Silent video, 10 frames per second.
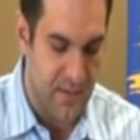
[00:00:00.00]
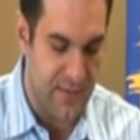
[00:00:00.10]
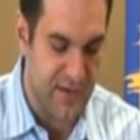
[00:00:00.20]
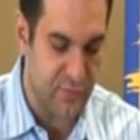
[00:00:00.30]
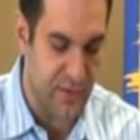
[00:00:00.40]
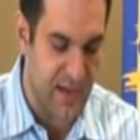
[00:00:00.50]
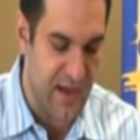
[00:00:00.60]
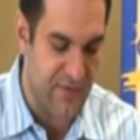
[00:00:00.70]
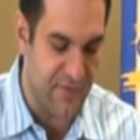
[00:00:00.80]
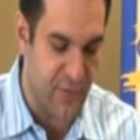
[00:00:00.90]
Next one I
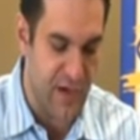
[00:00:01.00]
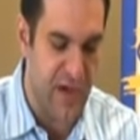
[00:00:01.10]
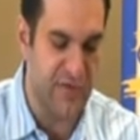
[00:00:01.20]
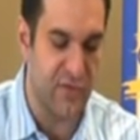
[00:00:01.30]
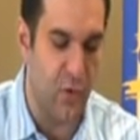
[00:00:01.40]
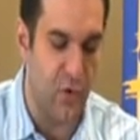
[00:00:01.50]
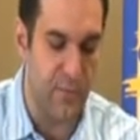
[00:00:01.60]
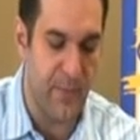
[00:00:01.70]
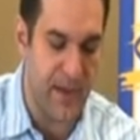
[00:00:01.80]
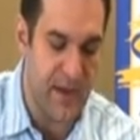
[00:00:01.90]
have for you is
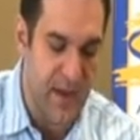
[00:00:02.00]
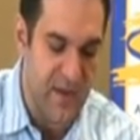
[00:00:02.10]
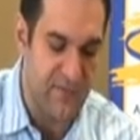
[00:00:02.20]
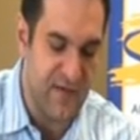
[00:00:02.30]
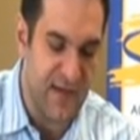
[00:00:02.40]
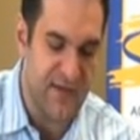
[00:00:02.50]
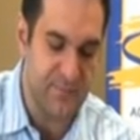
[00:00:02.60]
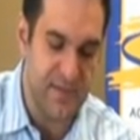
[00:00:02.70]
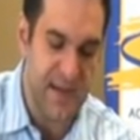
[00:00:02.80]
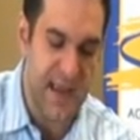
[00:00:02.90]
Orbite
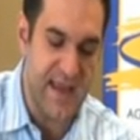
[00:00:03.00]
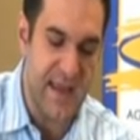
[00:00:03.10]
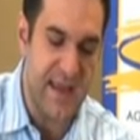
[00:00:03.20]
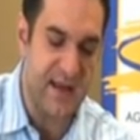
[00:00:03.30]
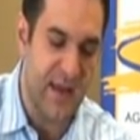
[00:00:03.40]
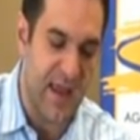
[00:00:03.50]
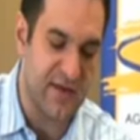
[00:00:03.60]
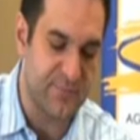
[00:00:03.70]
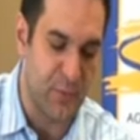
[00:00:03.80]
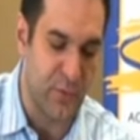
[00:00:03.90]
VSPA Inc.
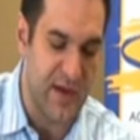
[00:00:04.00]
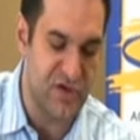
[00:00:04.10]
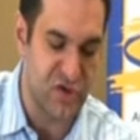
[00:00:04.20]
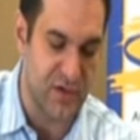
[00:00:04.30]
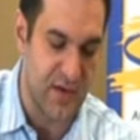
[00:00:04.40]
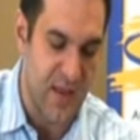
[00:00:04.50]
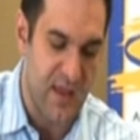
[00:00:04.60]
Exploration.